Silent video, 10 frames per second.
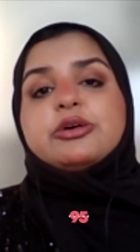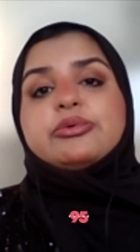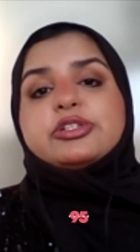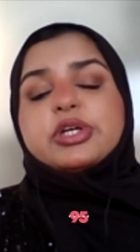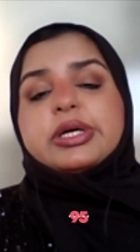
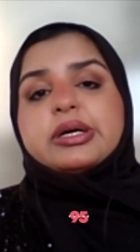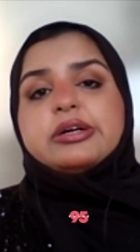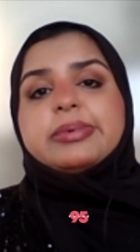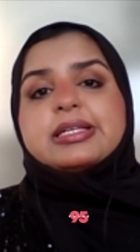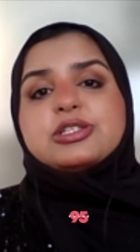We're trying
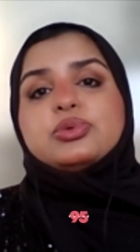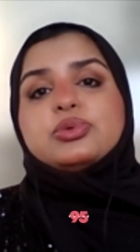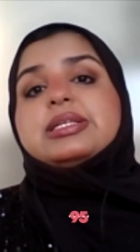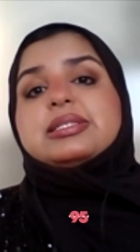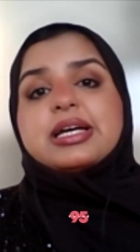our best to
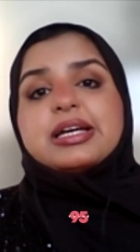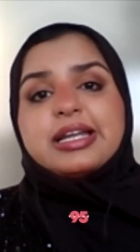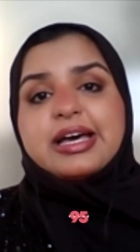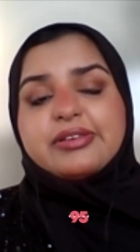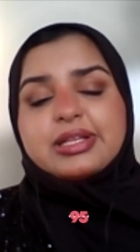
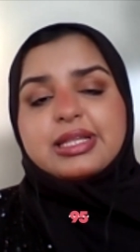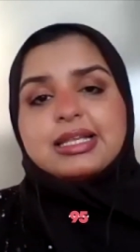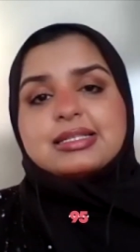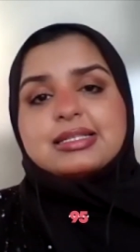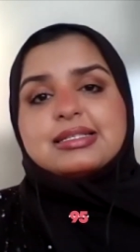recycle everything
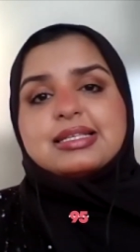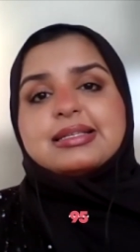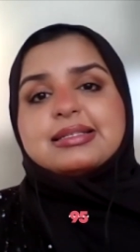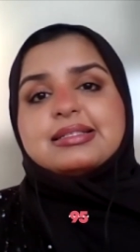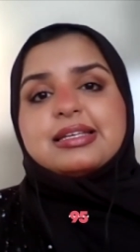that is
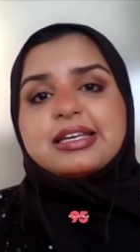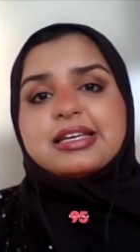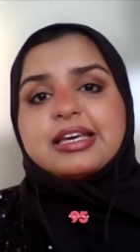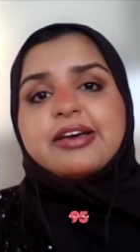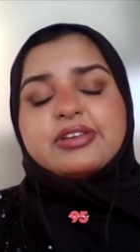exiting
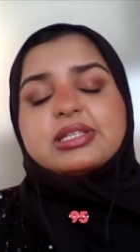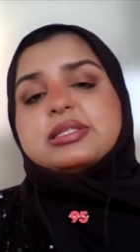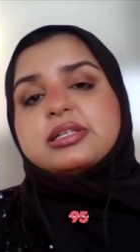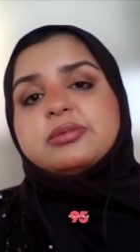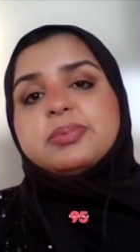every
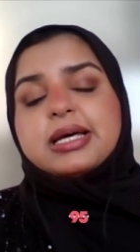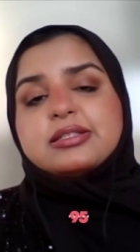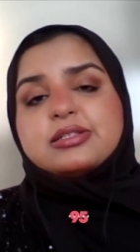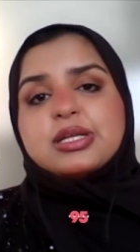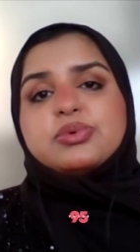single
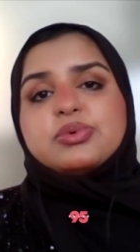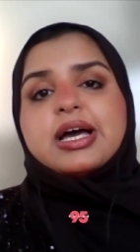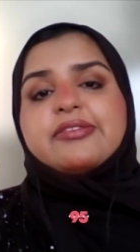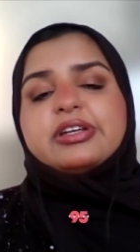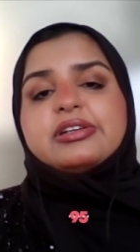plant that we
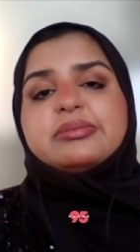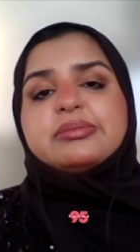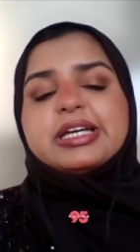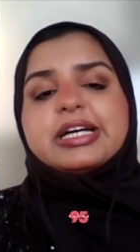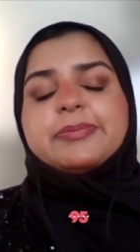have here in
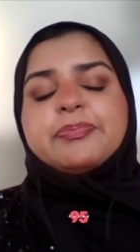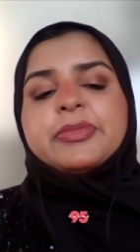Beeah.